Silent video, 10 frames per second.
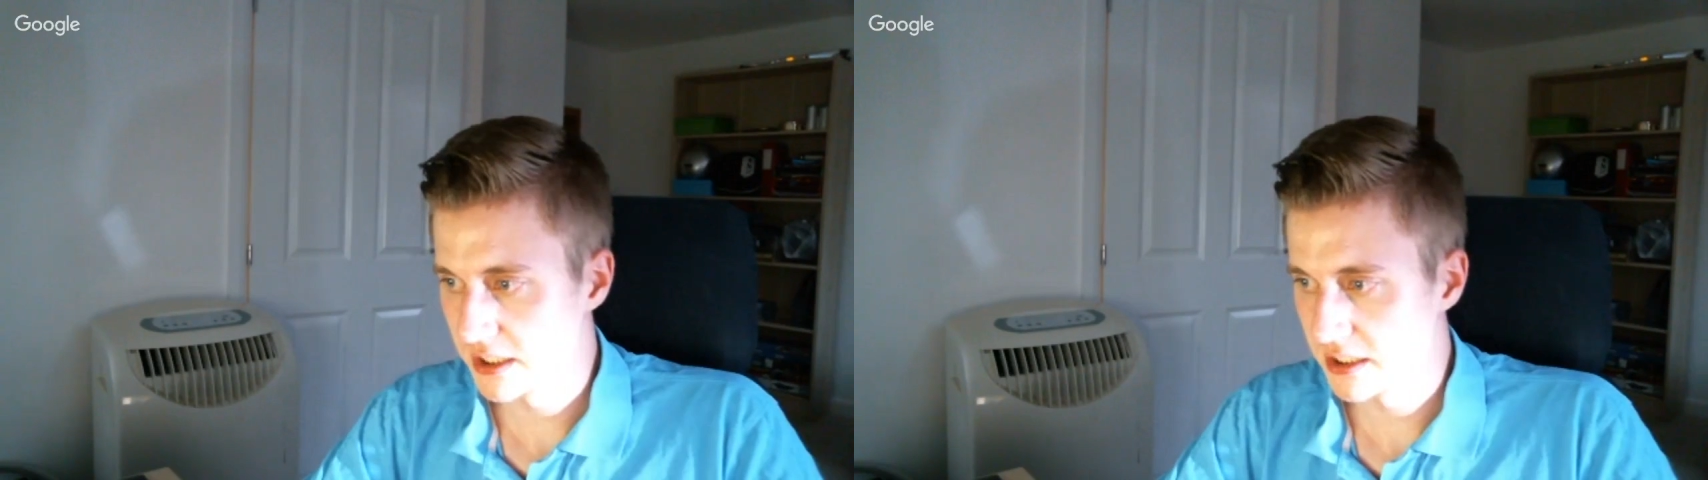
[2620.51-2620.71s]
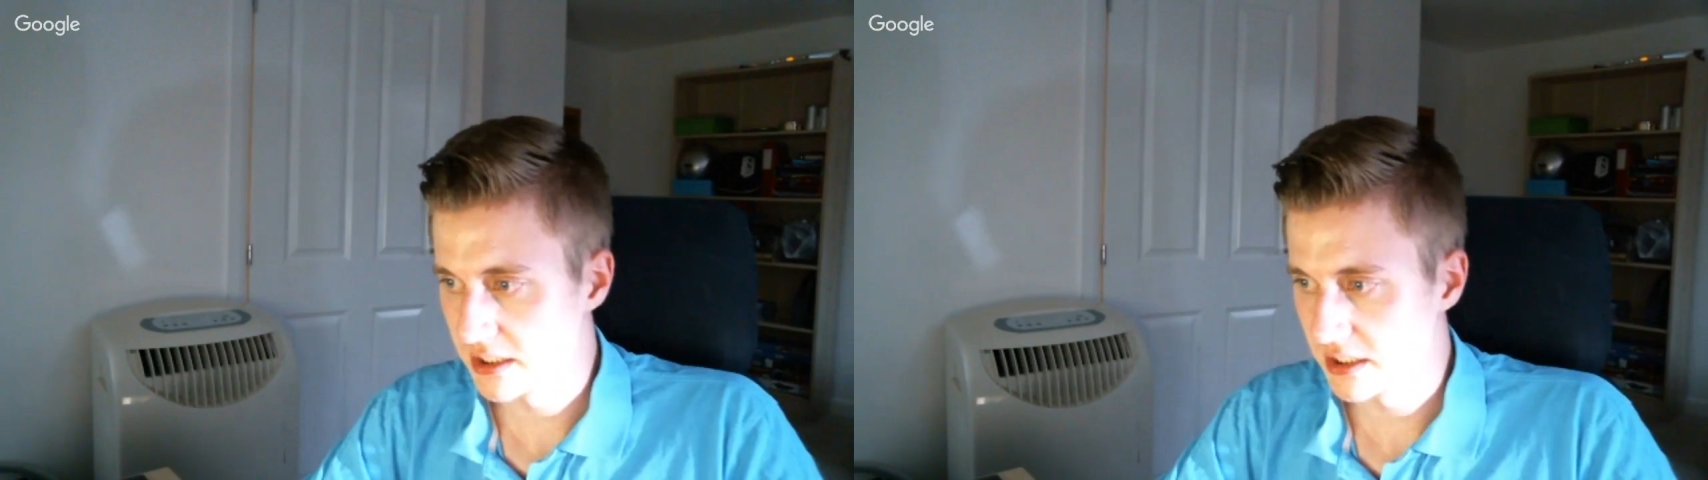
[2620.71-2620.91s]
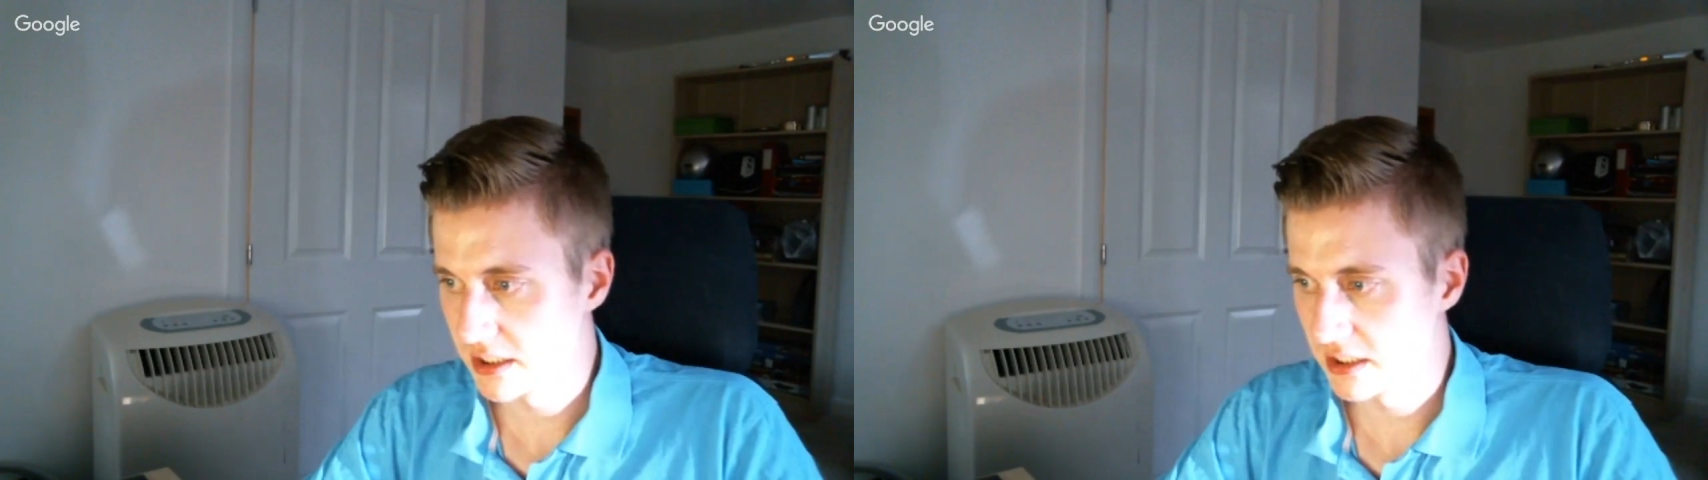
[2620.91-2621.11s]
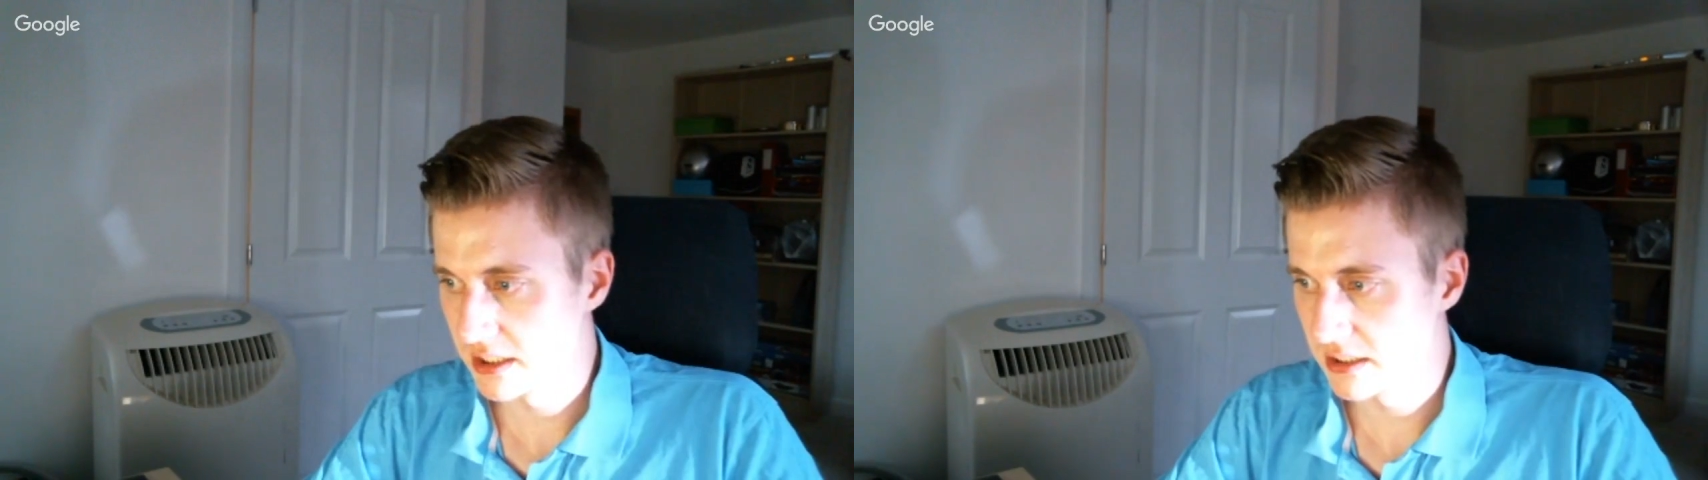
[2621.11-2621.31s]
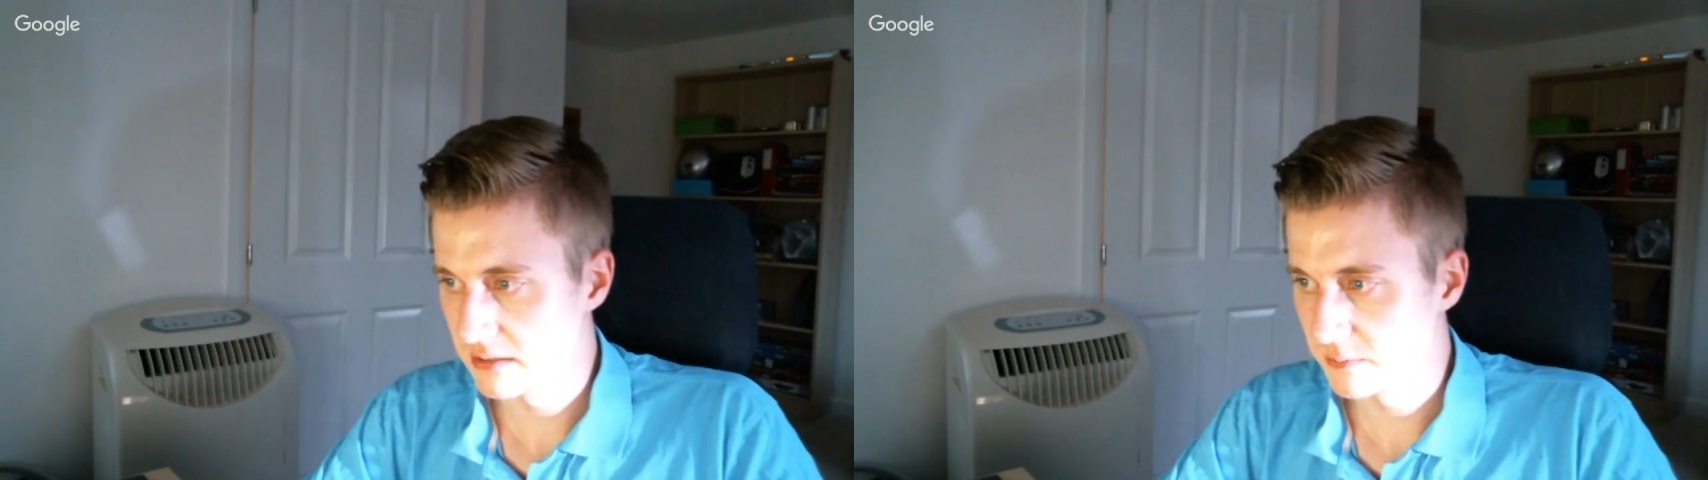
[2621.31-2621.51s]
Let's
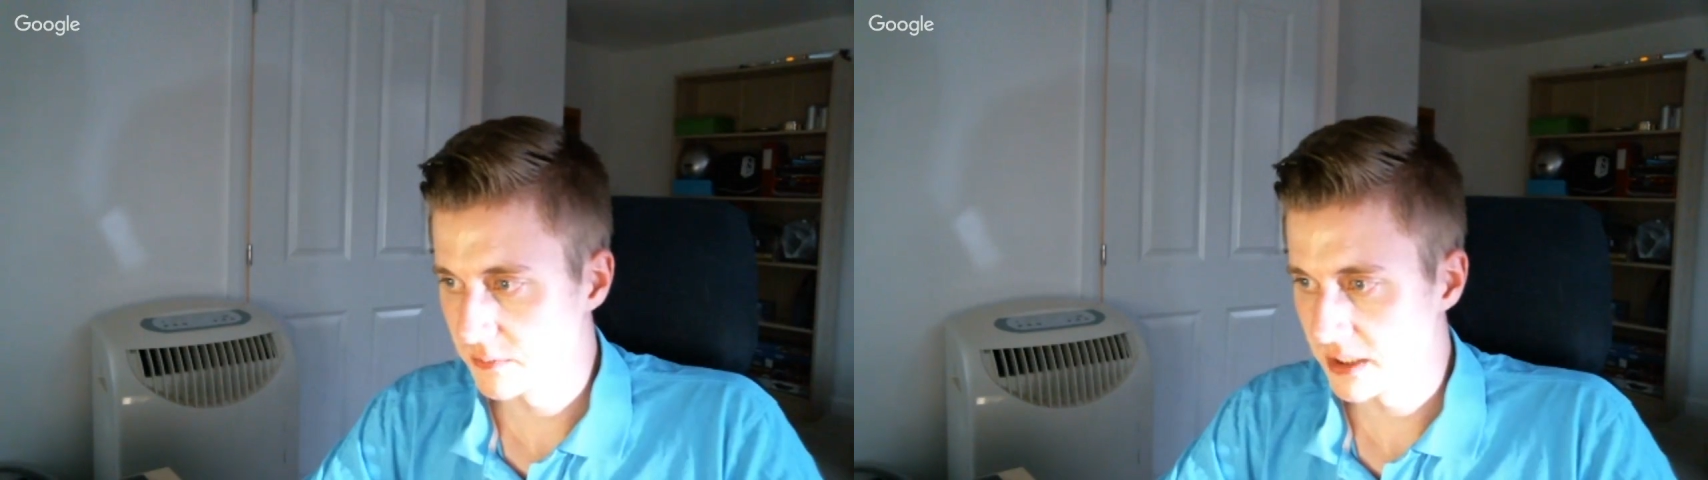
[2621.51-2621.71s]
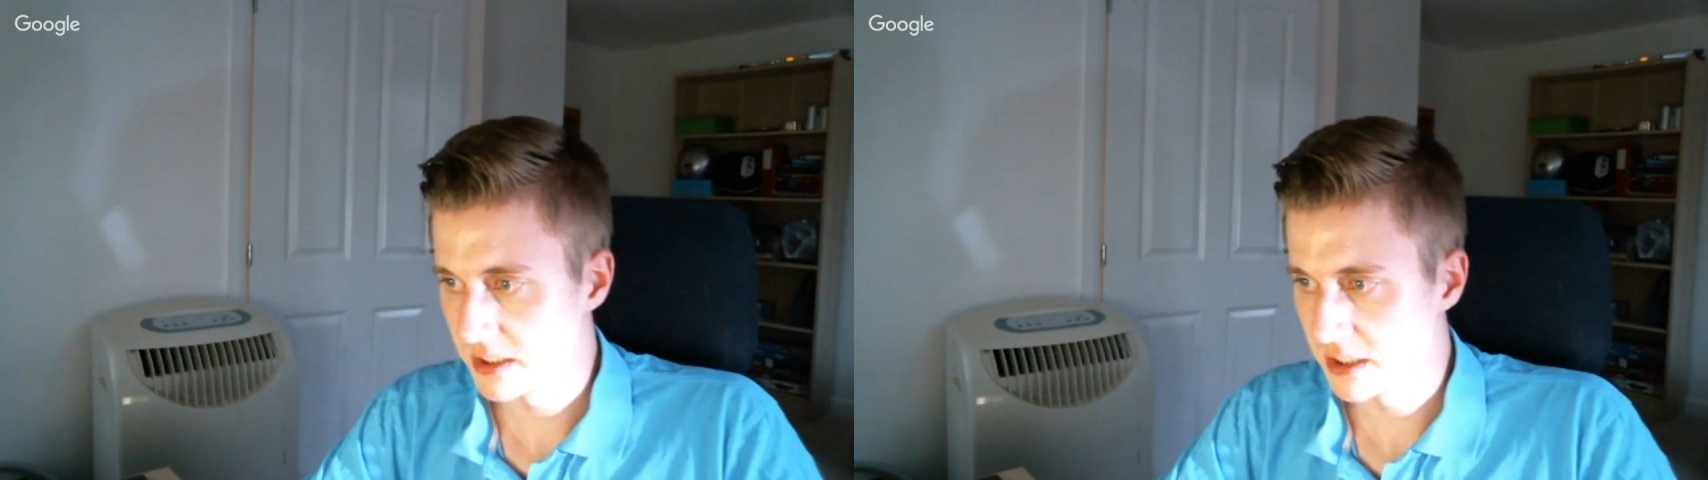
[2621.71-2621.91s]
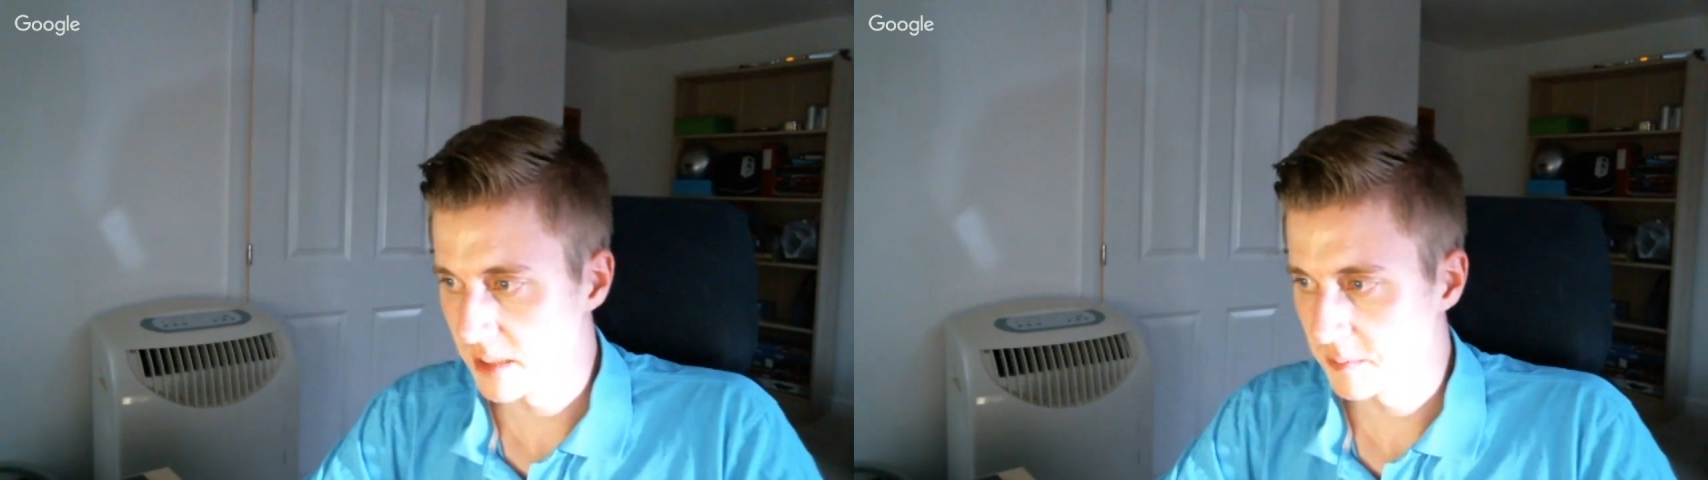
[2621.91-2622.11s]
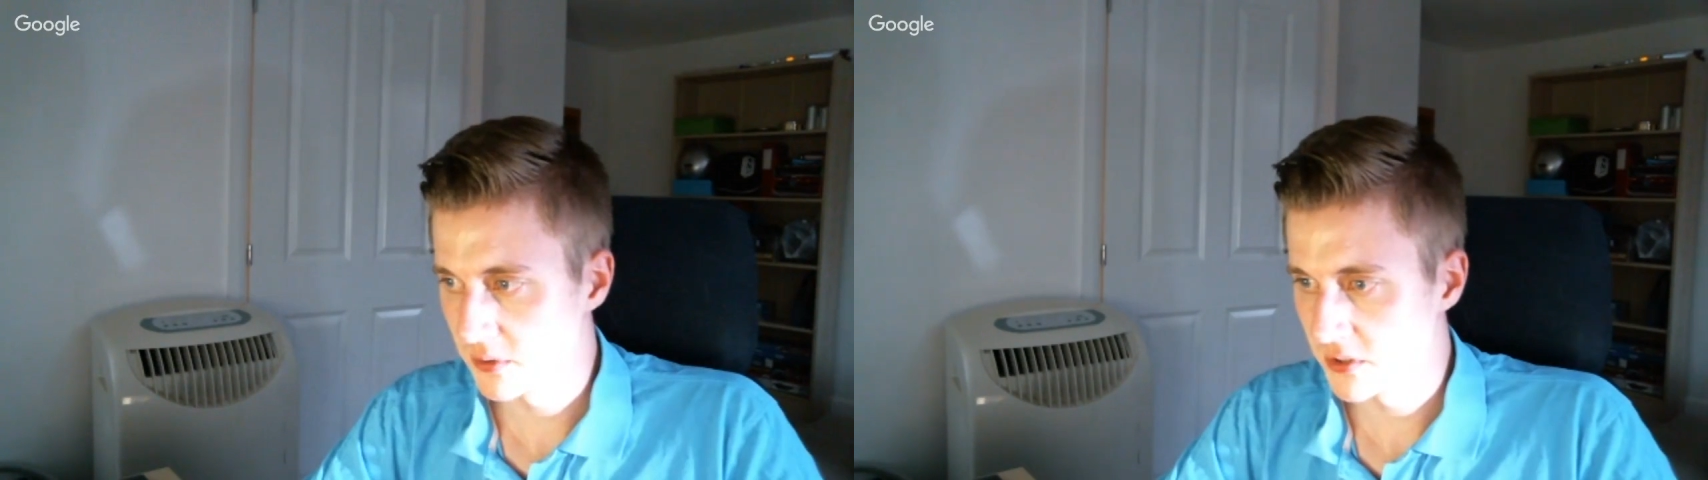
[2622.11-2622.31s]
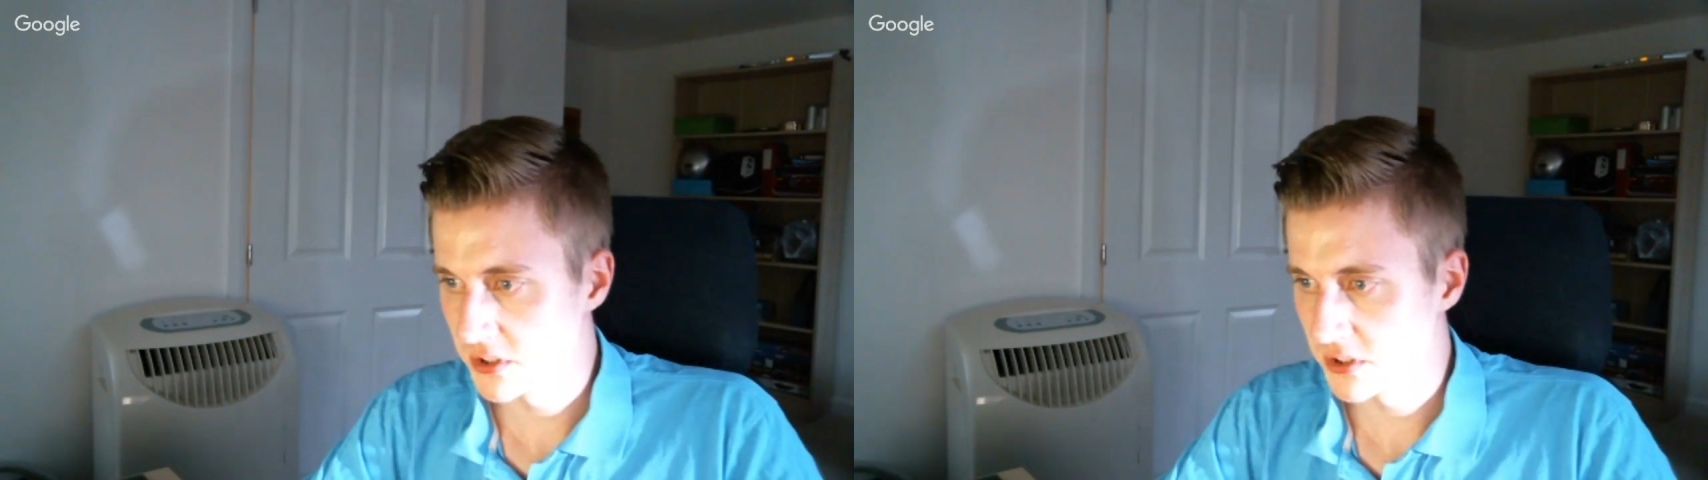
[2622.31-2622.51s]
bring it up on
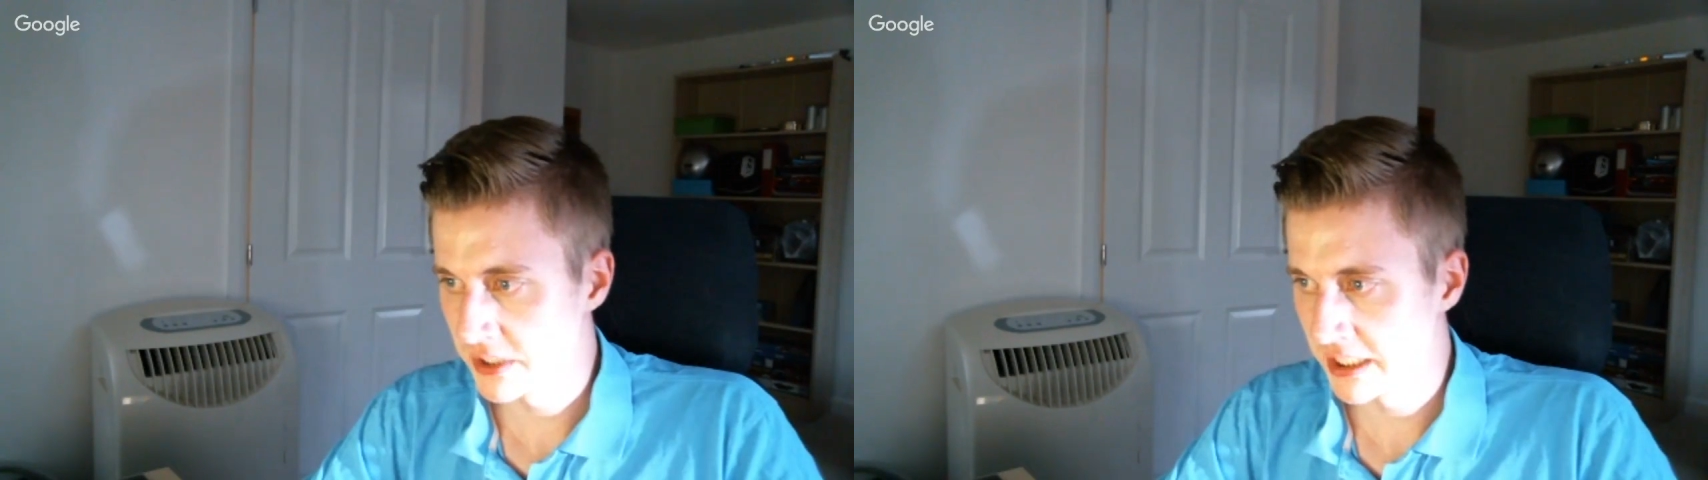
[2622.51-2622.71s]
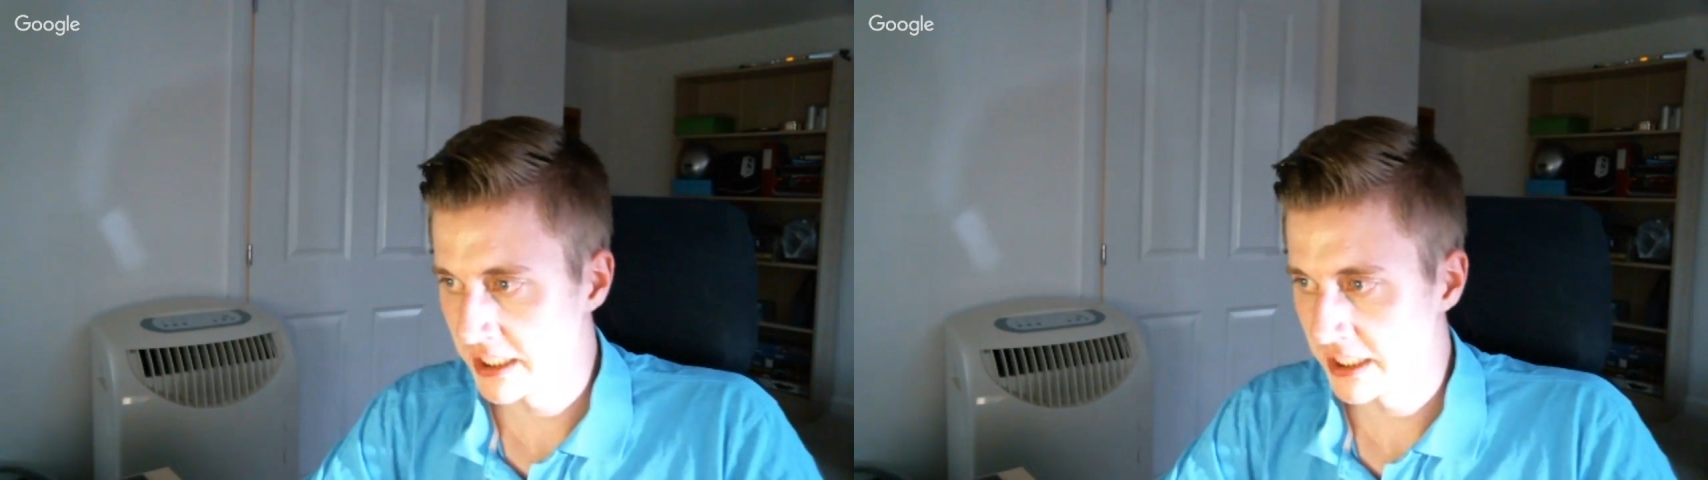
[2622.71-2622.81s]
screen here.